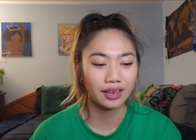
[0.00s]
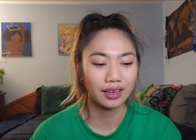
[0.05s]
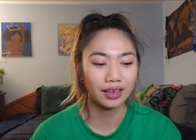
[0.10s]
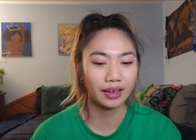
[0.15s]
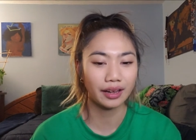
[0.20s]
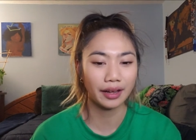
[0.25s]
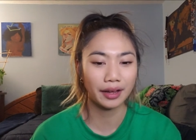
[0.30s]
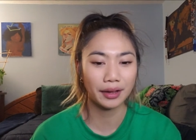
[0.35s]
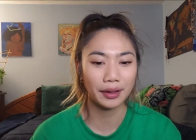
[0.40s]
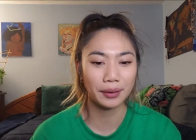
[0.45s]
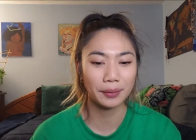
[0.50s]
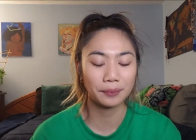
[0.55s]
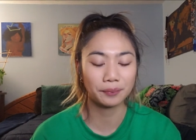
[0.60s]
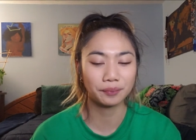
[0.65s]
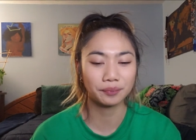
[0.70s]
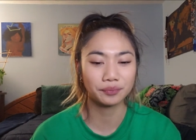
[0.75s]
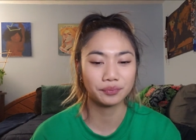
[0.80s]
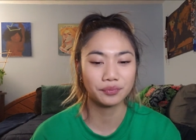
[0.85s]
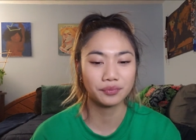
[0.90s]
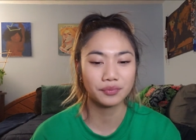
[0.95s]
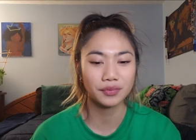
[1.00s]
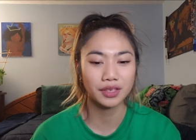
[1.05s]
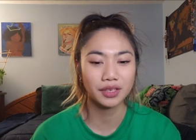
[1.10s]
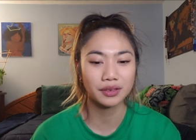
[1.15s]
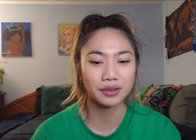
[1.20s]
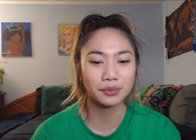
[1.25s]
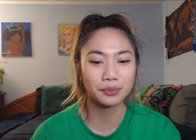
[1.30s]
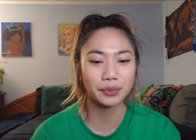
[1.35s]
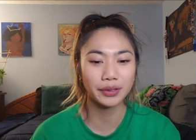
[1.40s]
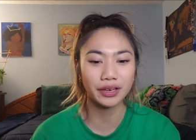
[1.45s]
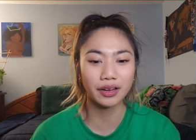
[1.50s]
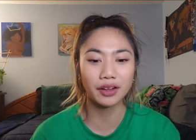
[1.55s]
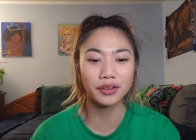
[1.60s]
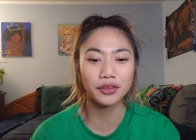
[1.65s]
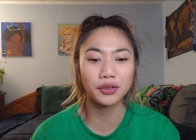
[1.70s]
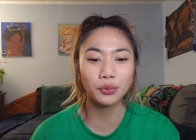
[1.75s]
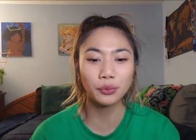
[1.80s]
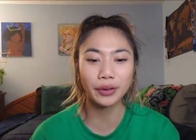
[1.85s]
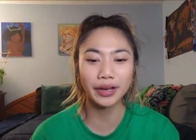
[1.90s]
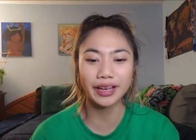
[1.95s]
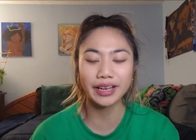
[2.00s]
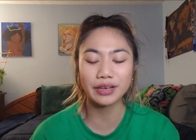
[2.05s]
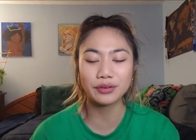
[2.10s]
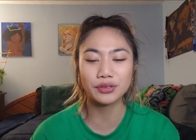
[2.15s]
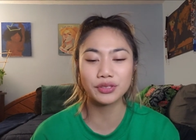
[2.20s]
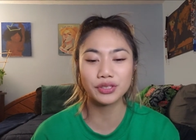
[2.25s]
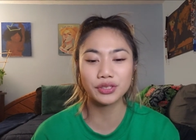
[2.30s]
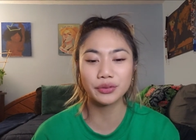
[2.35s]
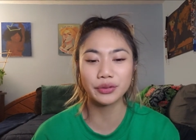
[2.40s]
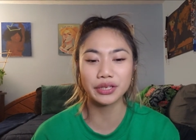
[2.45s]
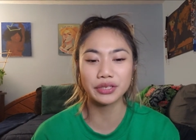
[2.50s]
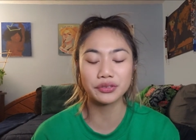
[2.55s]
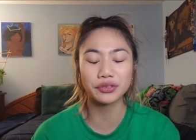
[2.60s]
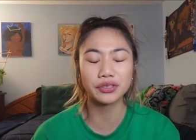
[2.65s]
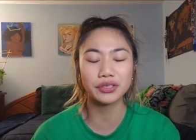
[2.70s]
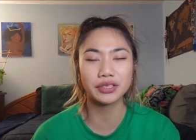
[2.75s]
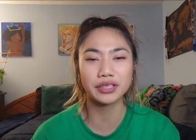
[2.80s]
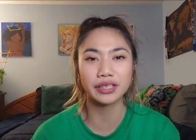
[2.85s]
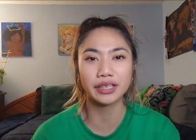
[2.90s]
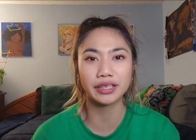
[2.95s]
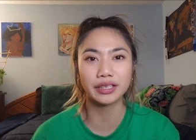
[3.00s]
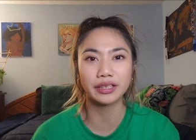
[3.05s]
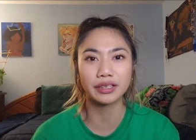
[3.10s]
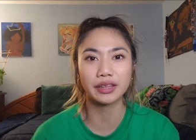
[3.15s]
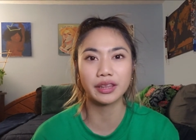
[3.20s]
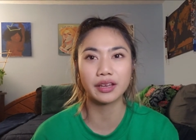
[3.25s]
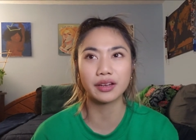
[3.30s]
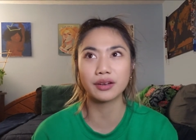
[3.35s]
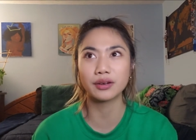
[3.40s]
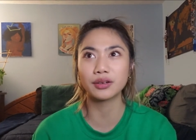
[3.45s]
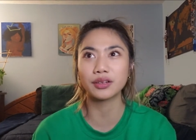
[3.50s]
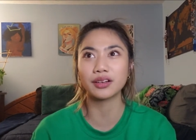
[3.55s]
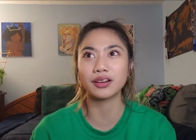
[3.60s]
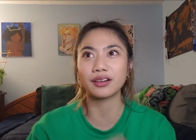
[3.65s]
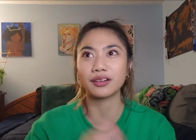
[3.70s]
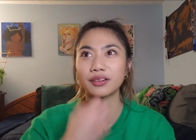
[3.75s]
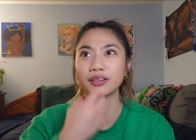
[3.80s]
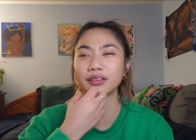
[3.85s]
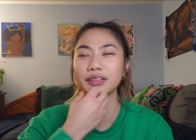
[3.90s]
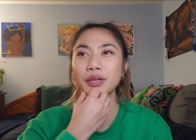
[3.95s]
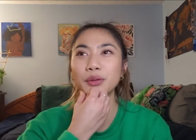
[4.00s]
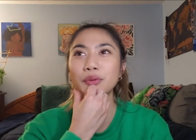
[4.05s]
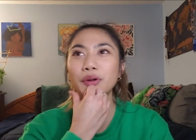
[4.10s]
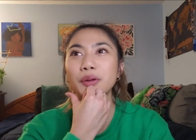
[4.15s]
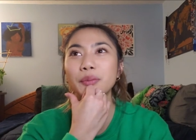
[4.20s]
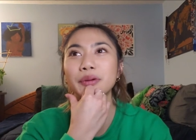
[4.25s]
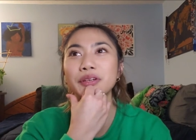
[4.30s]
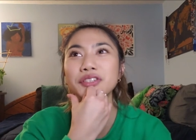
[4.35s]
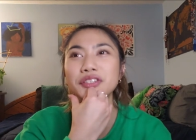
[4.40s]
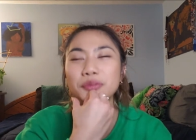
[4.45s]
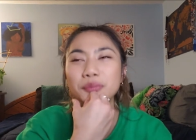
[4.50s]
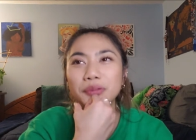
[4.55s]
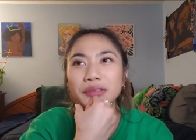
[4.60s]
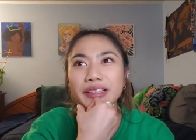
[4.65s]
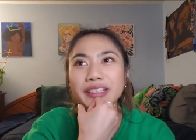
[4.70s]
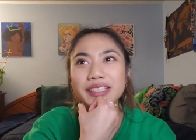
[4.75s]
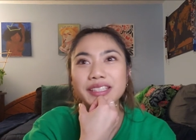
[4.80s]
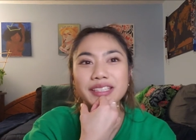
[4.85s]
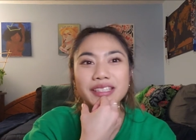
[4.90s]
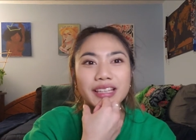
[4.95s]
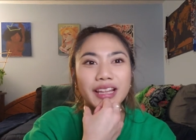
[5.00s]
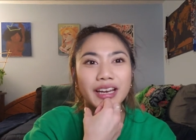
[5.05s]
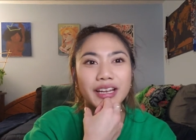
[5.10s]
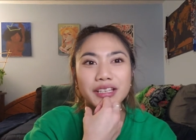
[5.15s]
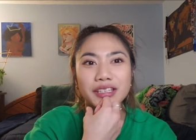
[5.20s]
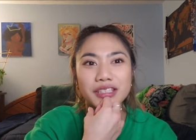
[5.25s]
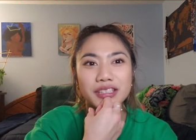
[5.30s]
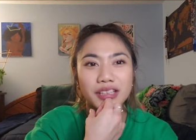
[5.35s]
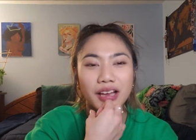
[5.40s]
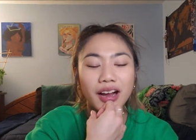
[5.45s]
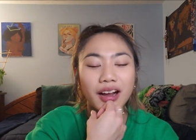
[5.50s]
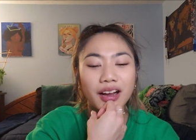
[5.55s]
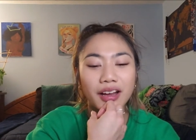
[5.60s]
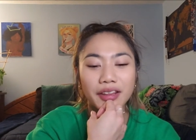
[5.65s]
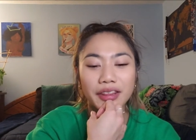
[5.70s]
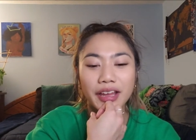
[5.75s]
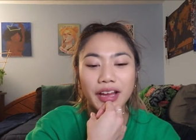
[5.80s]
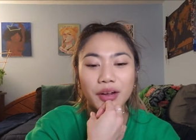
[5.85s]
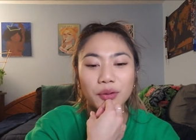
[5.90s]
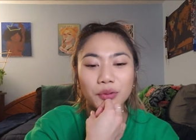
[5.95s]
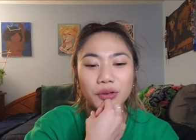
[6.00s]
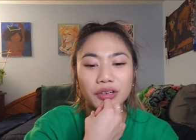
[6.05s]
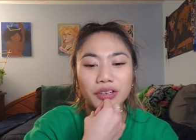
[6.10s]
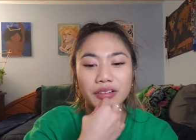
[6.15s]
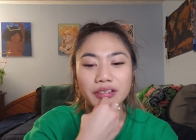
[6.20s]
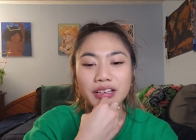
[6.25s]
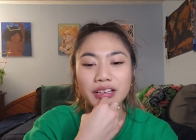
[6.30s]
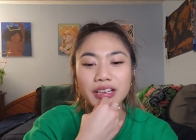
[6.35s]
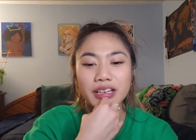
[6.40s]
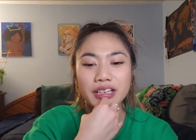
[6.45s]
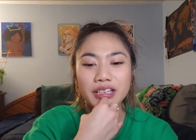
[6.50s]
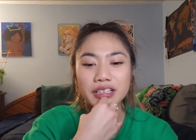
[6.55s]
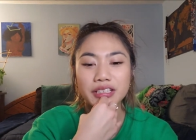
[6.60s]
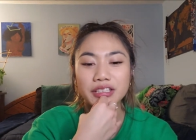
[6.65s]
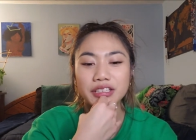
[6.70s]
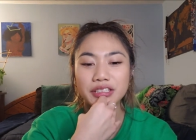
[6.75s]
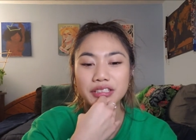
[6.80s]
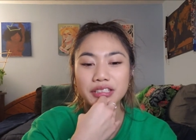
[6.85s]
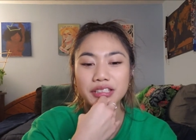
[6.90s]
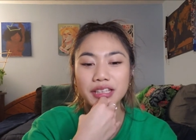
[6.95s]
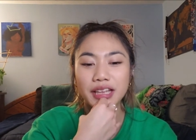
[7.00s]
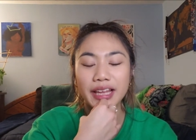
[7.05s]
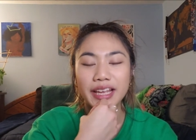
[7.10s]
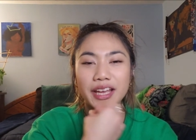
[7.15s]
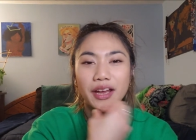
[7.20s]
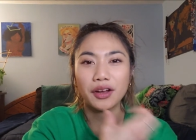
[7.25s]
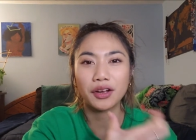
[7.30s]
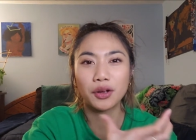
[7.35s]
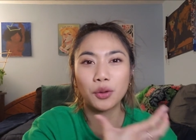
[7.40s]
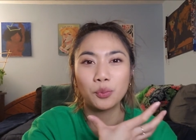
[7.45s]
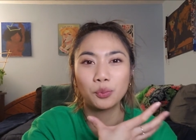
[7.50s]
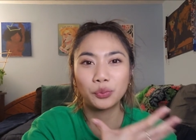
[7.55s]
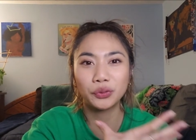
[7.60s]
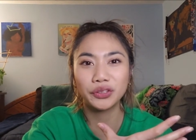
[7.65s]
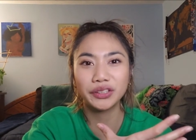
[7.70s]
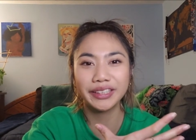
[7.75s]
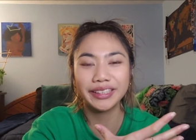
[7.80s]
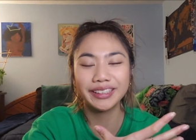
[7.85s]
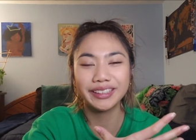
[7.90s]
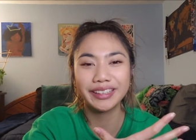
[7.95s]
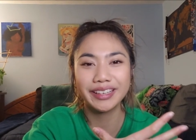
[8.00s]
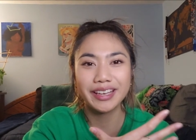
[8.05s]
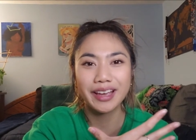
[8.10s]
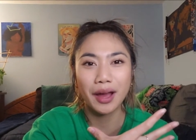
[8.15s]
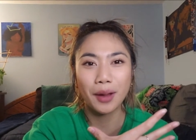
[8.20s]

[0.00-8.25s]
um but on the way, it was so interesting. There are there were a bunch of places that I saw that were just like completely